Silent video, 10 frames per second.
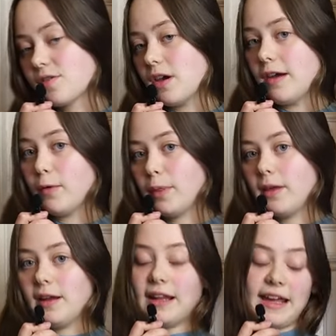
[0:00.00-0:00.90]
so
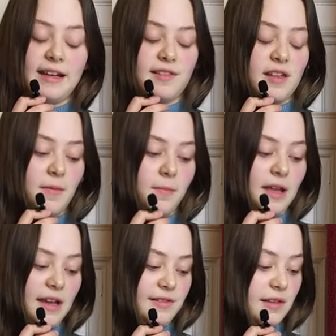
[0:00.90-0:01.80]
everything lines up
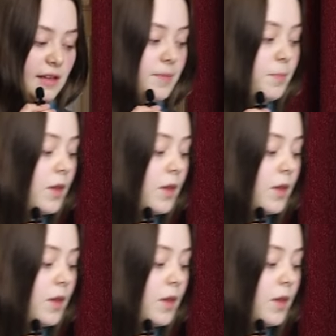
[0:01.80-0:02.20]
nicely.